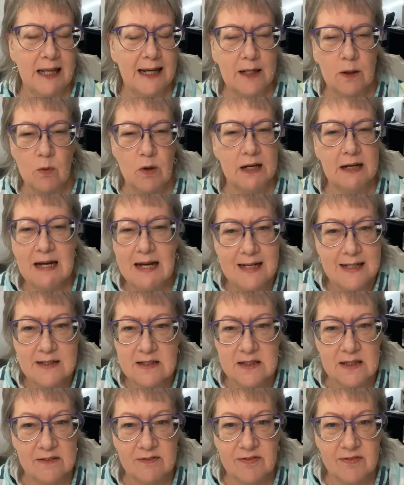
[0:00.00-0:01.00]
Like, what
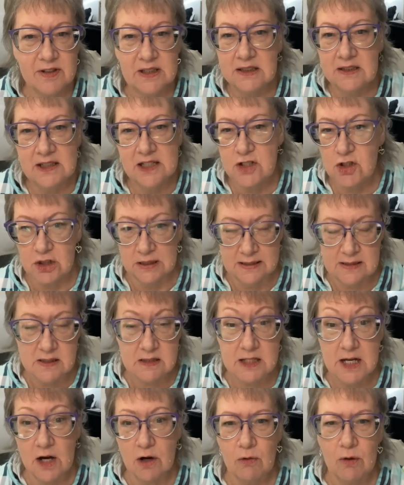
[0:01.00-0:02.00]
kinds of
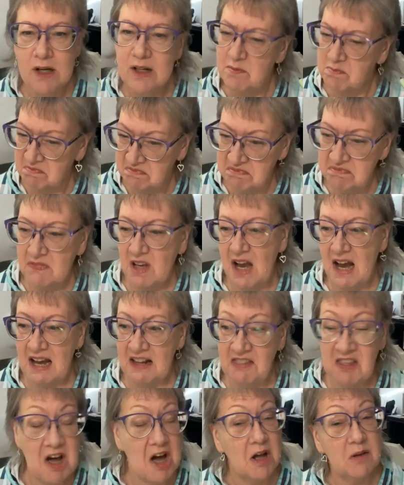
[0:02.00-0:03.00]
conditions? So
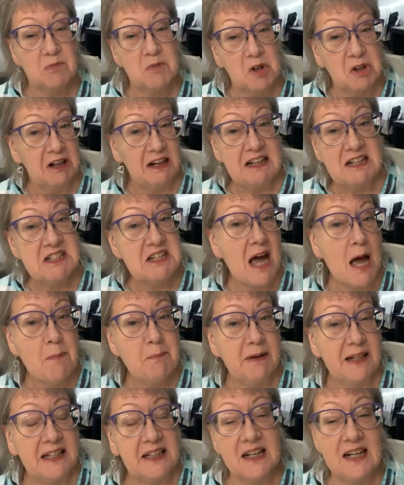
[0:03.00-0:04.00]
I thought, great
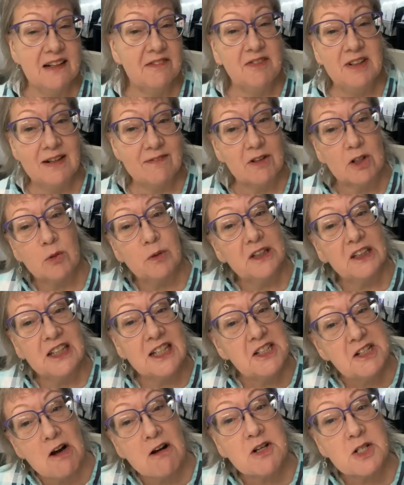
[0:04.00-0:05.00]
topic. I've never
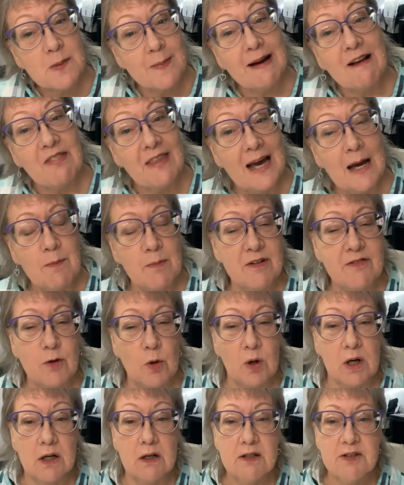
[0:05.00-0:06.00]
really talked about that
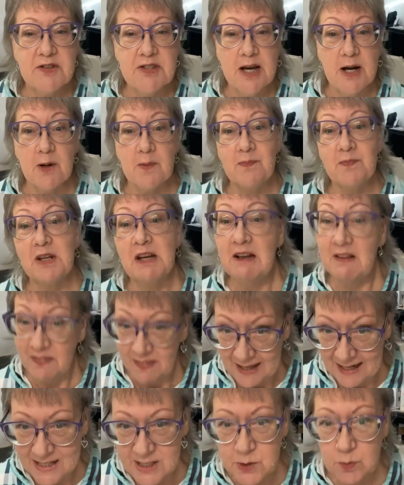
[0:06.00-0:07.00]
before. So
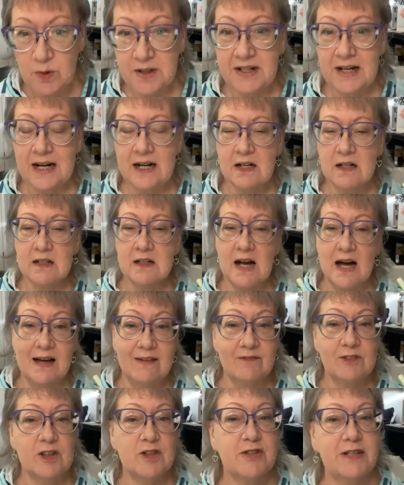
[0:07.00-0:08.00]
that's what our
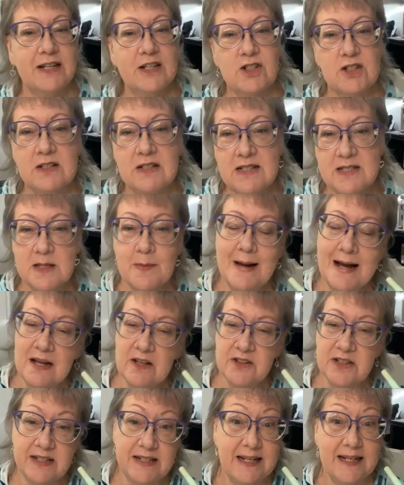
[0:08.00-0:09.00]
conversation is
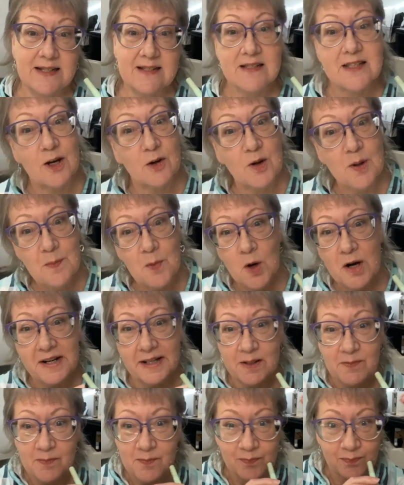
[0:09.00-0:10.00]
about today. So good
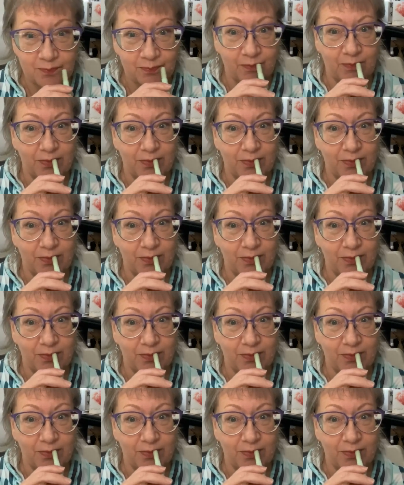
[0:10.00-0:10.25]
morning.